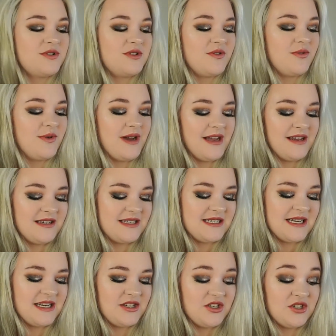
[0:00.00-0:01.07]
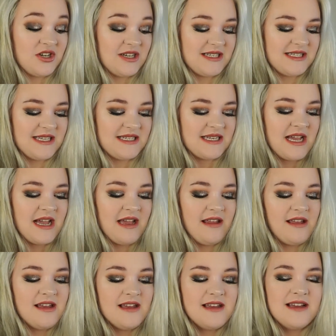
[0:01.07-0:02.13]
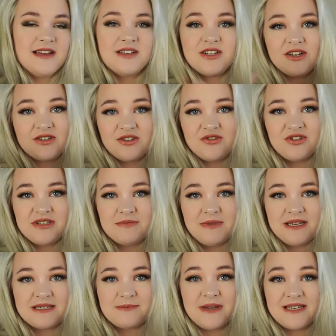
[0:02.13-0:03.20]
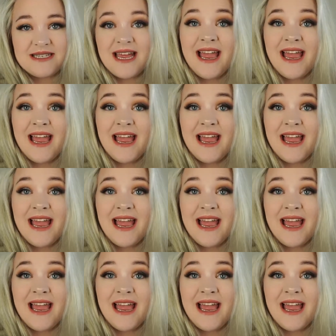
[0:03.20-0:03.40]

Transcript: So I decided to toss this guy to also just make space.